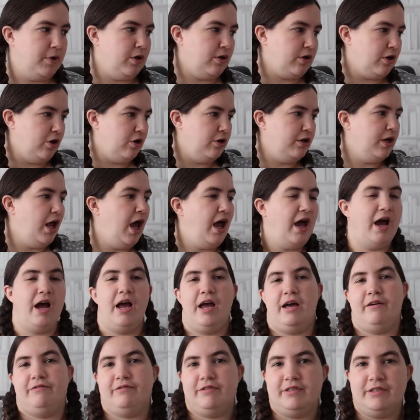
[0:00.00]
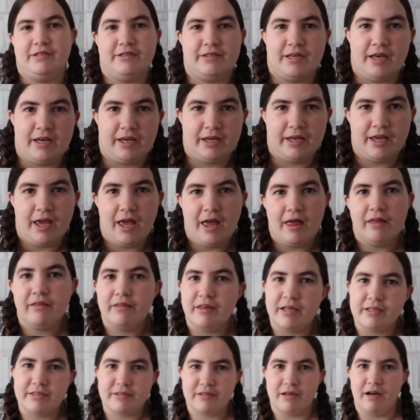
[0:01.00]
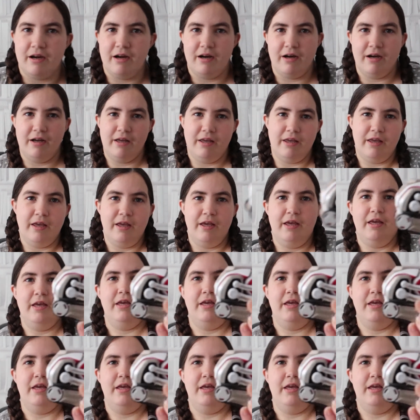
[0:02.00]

BlogOn. I have to say, this guy